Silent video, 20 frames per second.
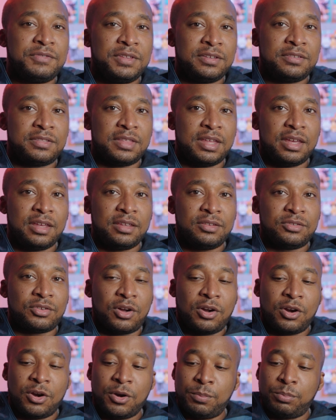these things
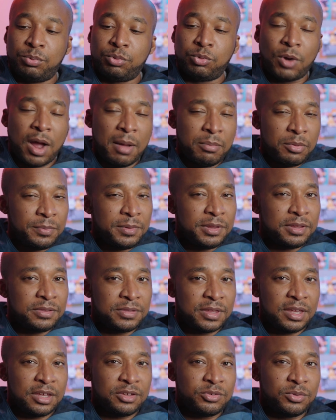are probably
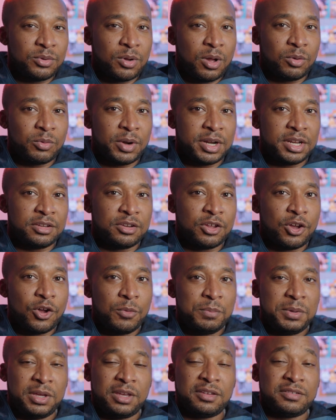things you already know,
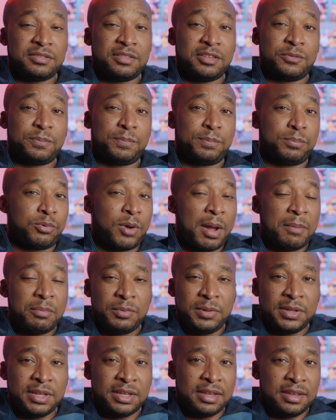because this
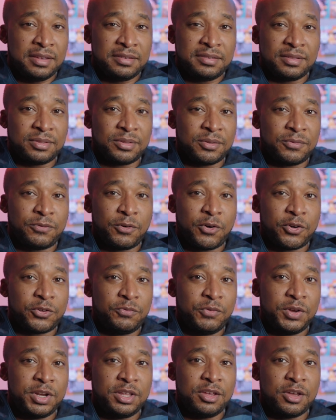probably isn't the first
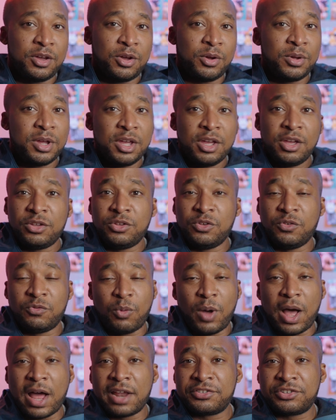video you've
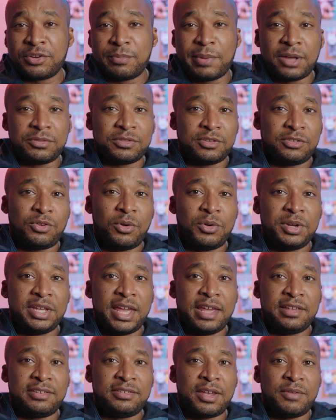watched about the
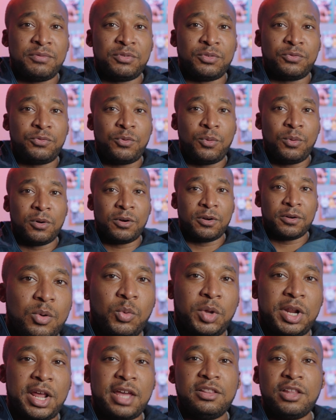Sony A7 IV.
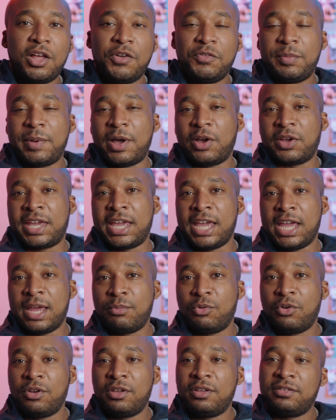What I love about
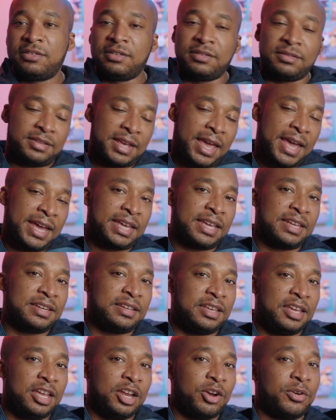cameras and tech
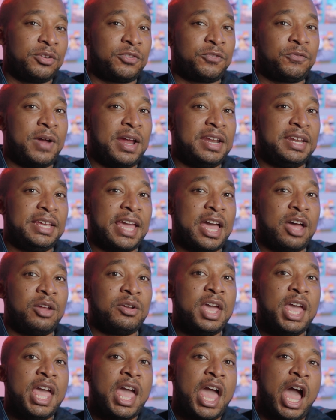and gear is finding out
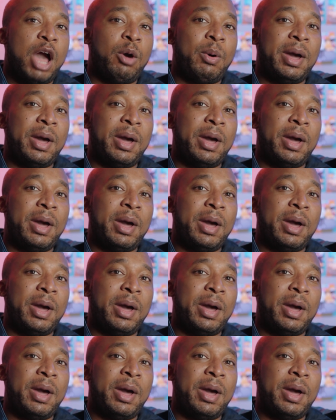how